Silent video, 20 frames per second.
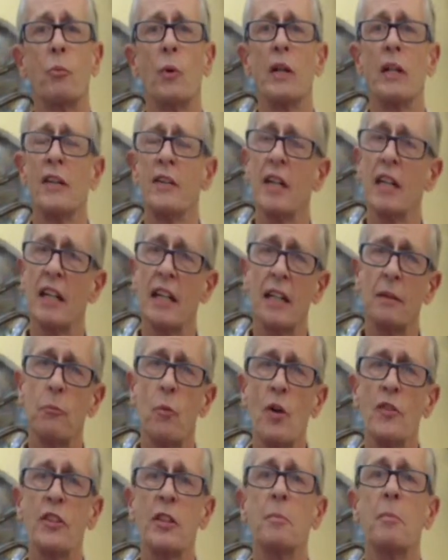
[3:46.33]
it
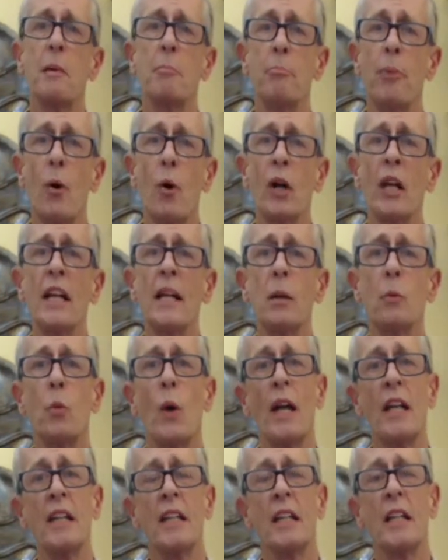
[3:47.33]
wants to be boiling
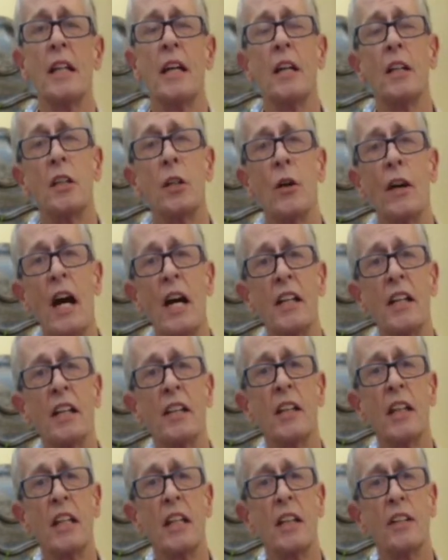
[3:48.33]
when you're adding
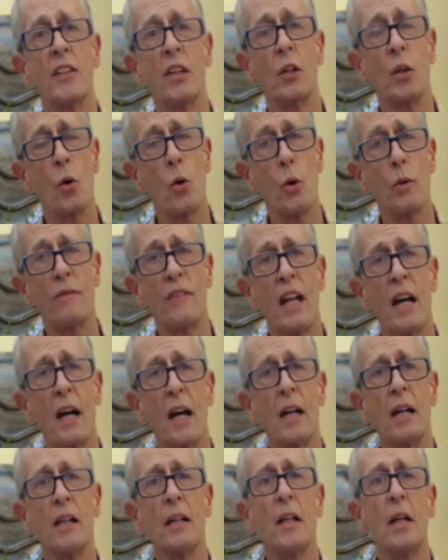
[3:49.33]
the corn
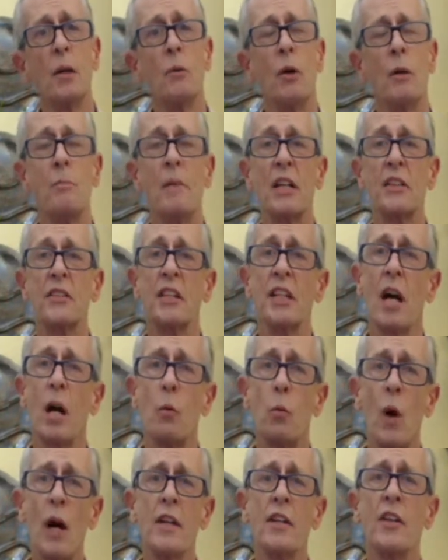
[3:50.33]
flour. We're mixing our
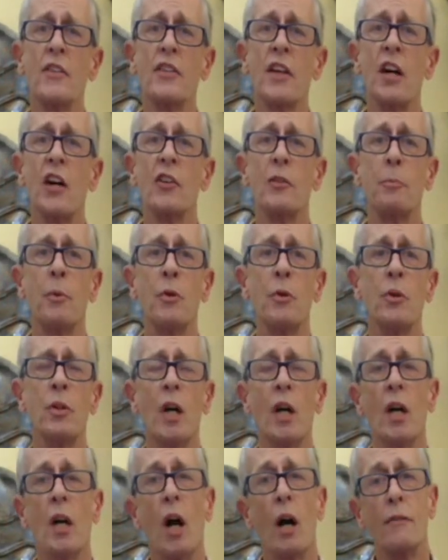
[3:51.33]
1 dessert spoon
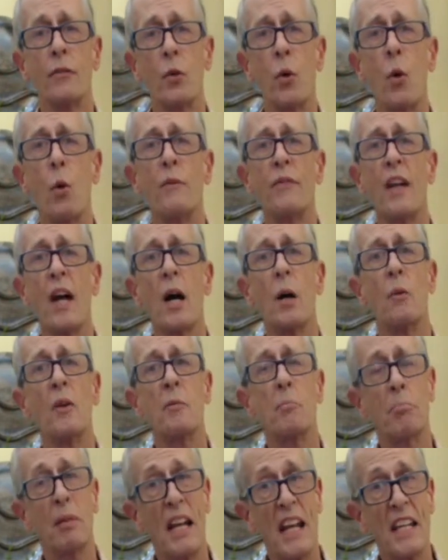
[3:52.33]
of corn flour
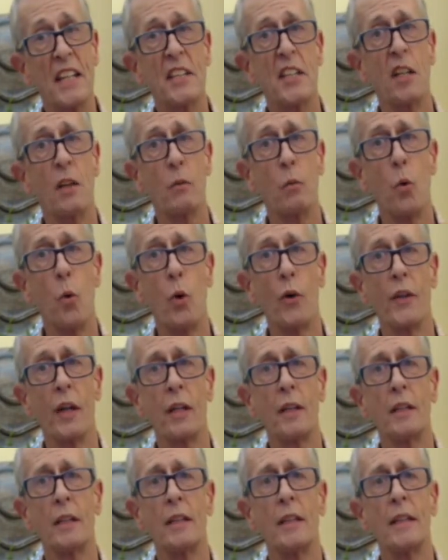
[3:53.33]
with plenty of water
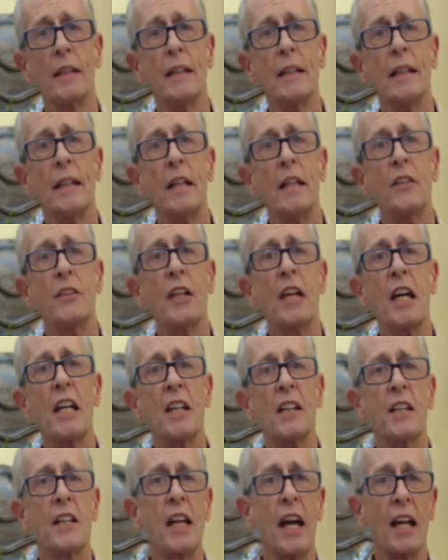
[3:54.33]
to get it
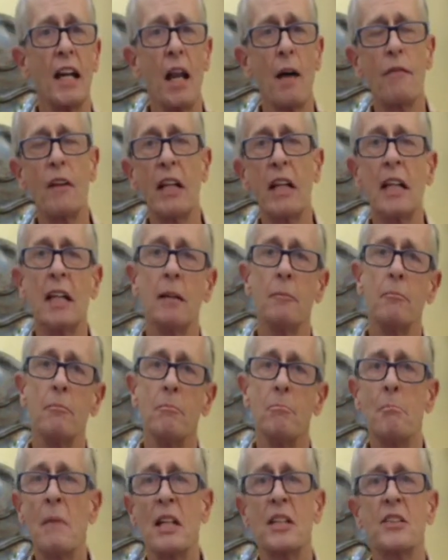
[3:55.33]
to that lovely
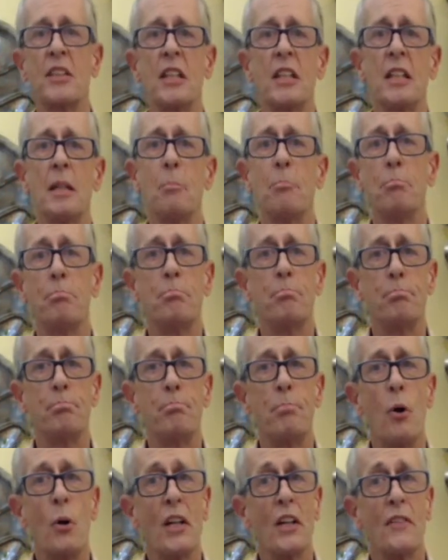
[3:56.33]
mixy
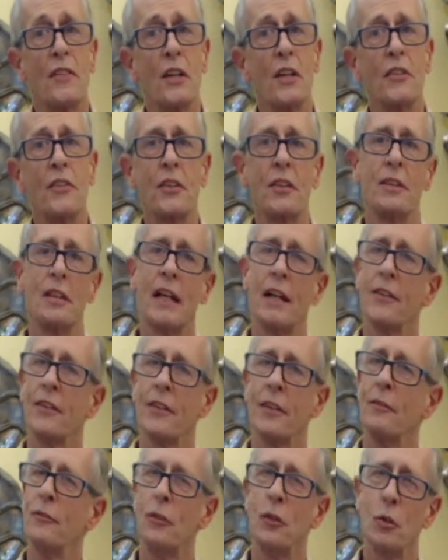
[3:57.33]
point that's
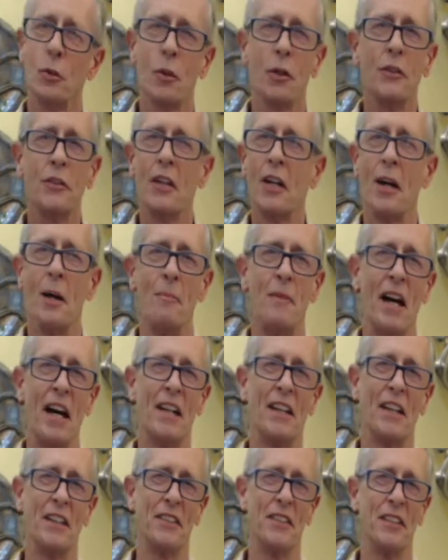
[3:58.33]
a real good term
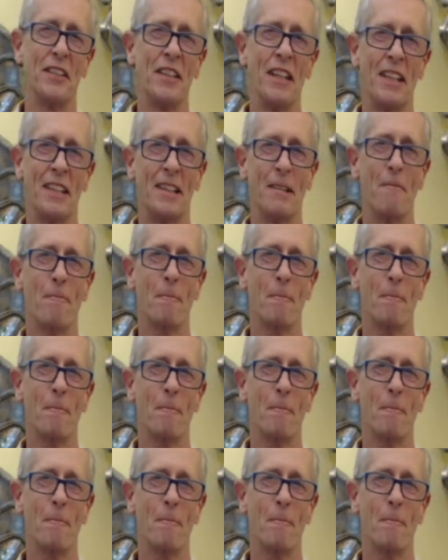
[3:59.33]
that is, isn't it?